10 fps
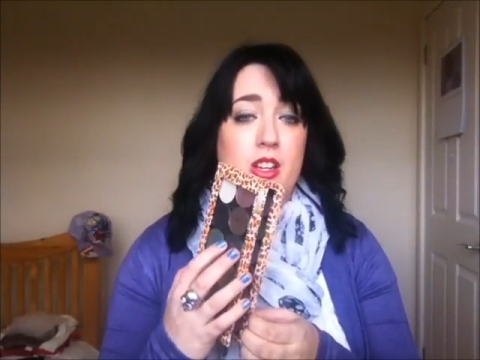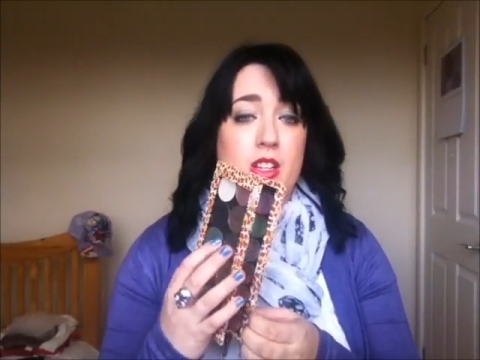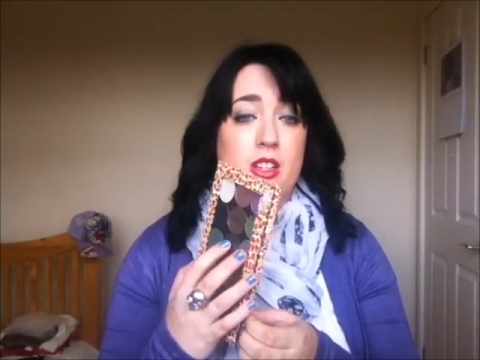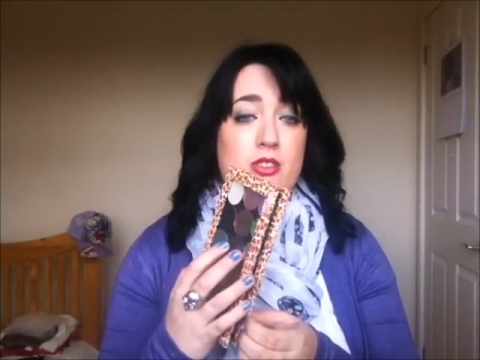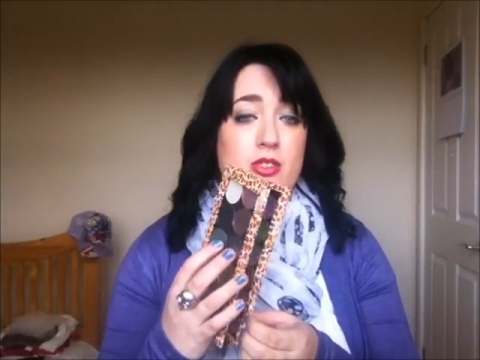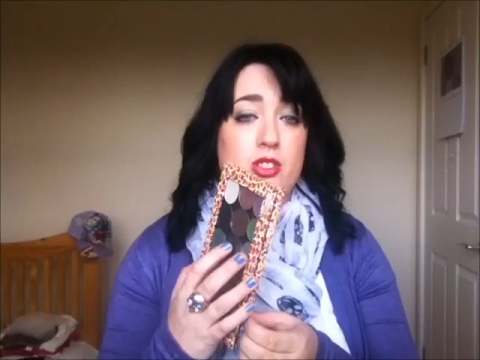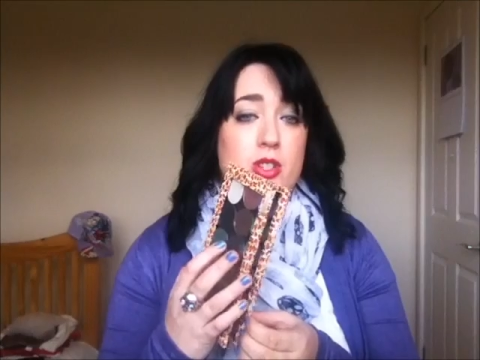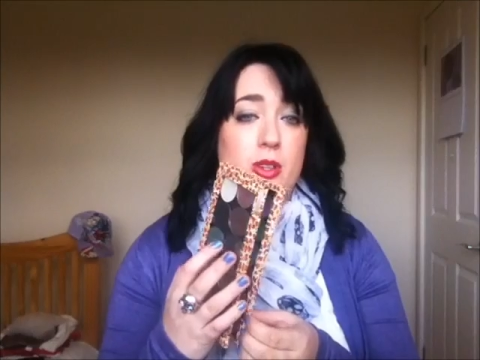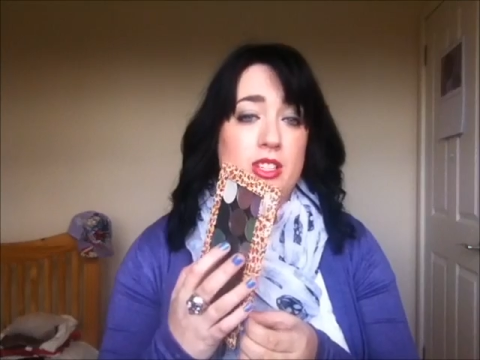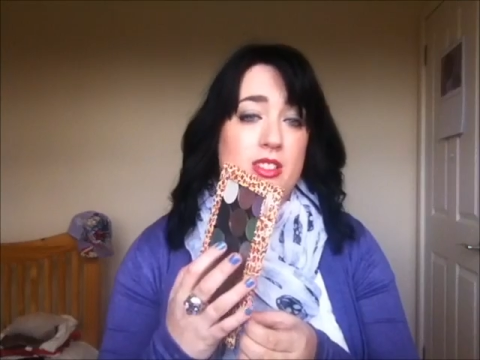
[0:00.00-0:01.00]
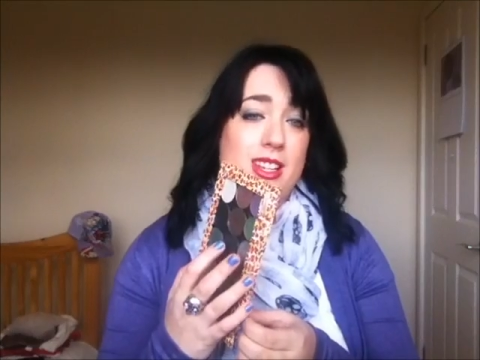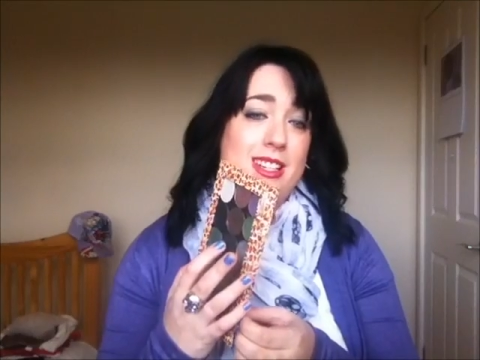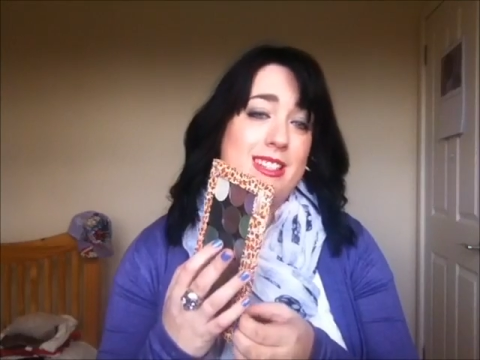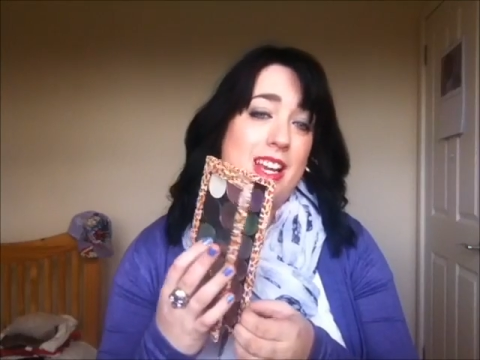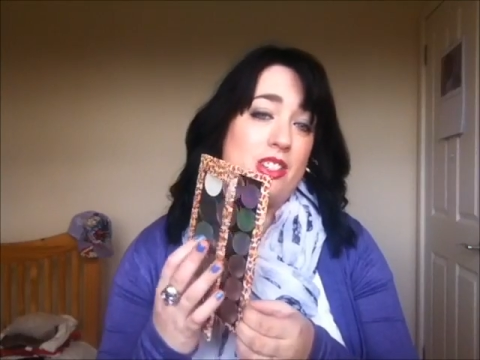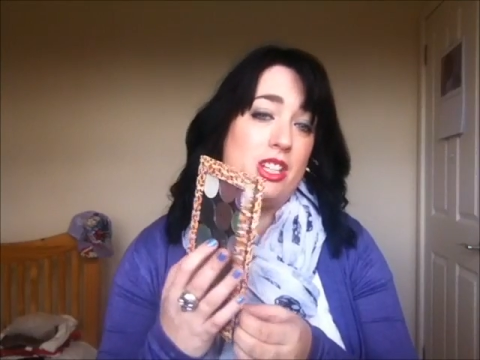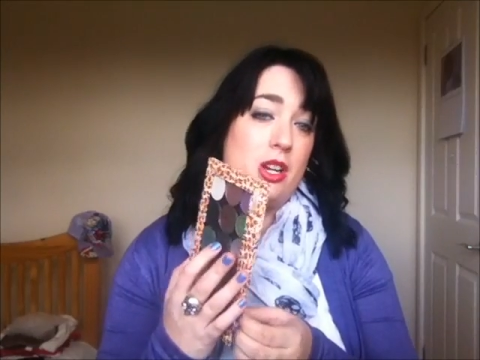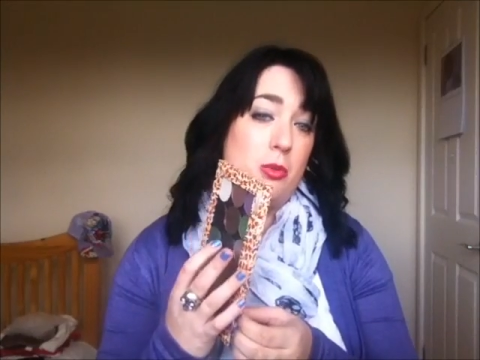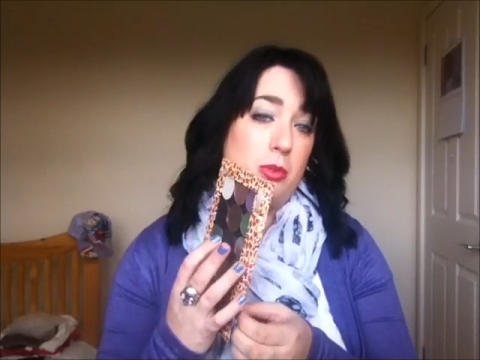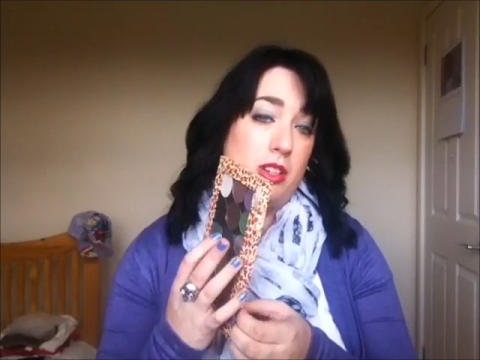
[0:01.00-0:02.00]
in a suitcase is
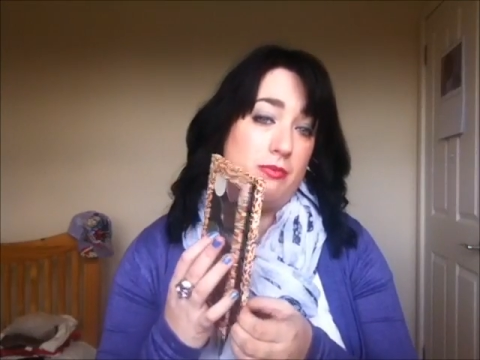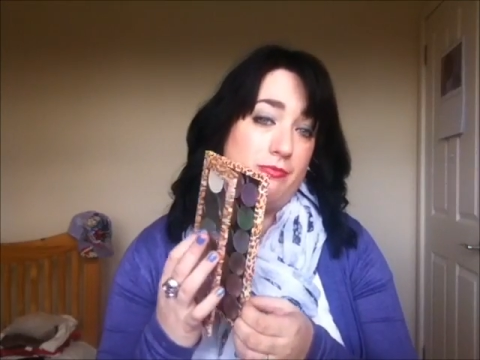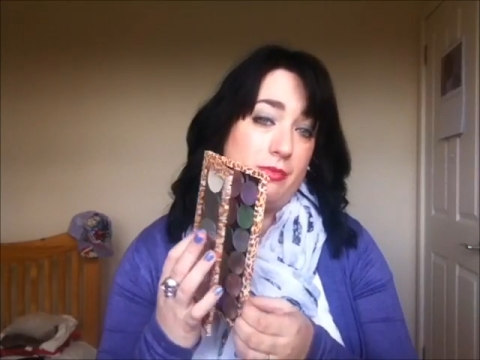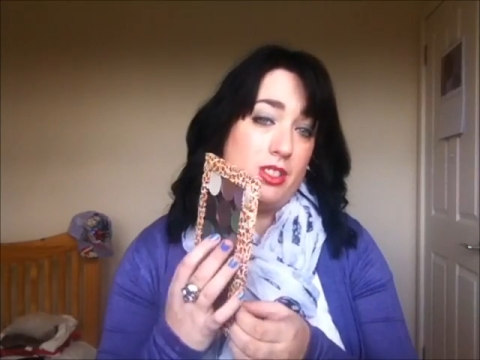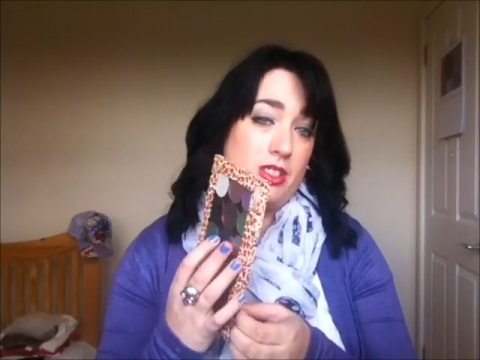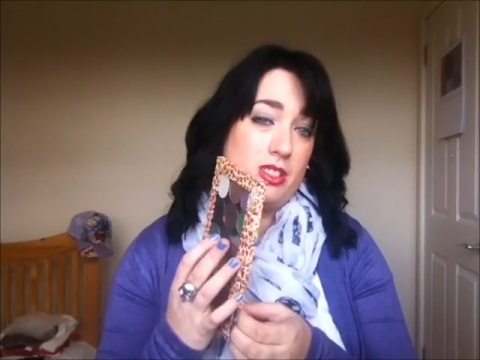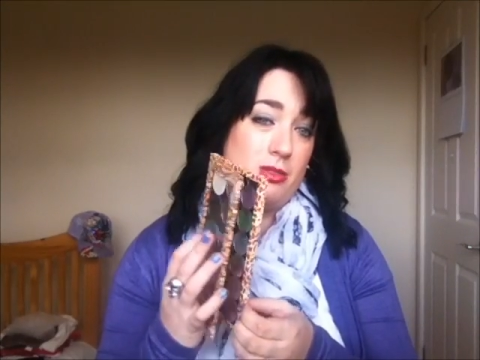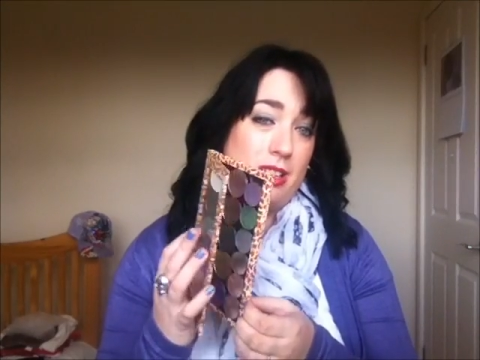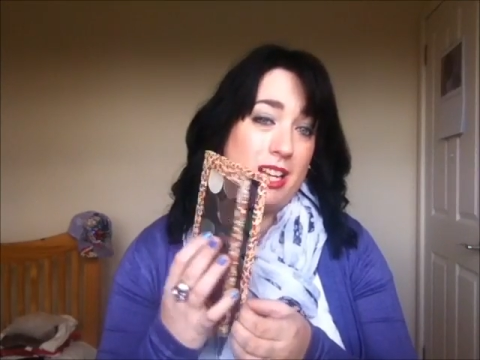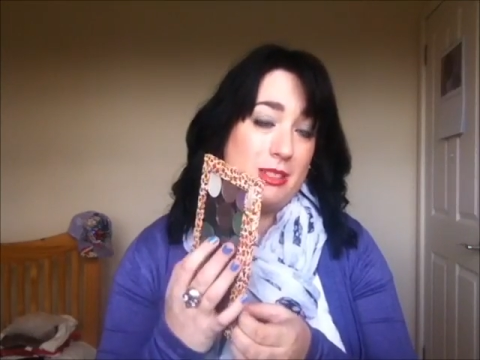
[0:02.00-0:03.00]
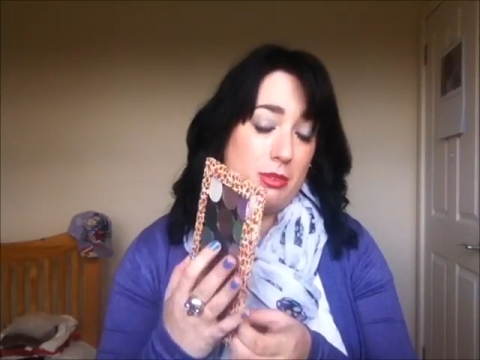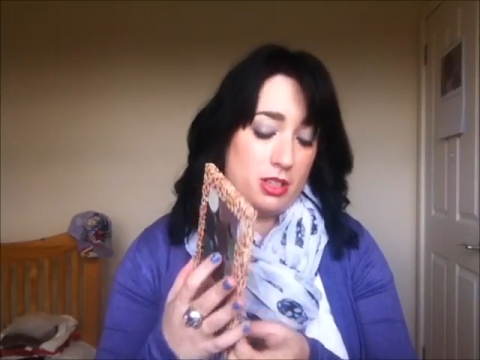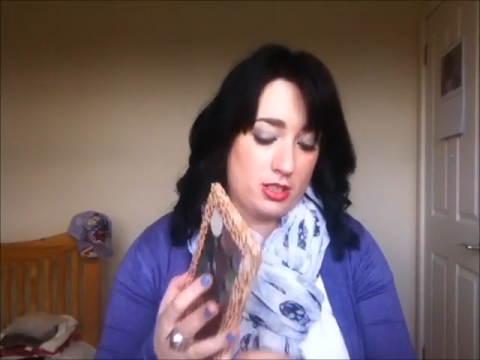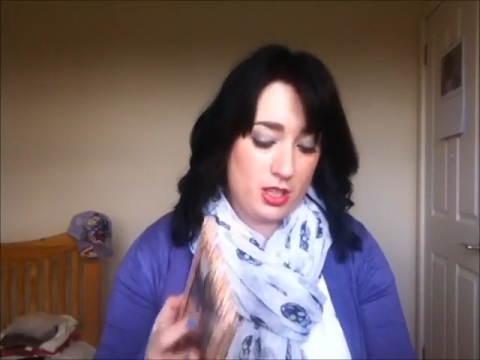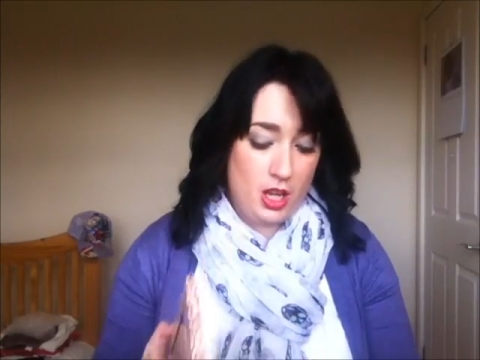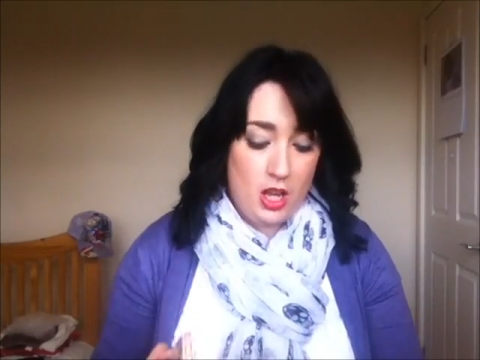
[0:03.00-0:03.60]
actually opening, because there's no clasp on it.